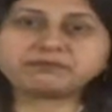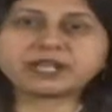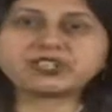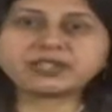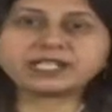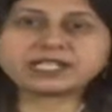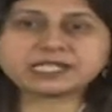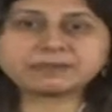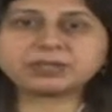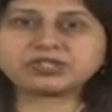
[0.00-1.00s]
measuring
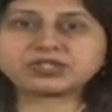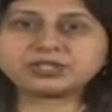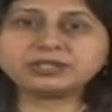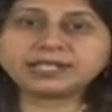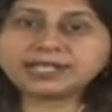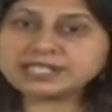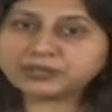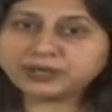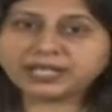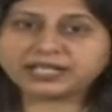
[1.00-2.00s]
dispersion
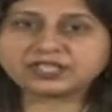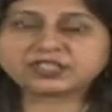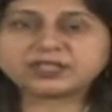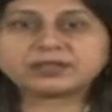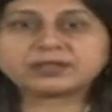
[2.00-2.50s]
is range.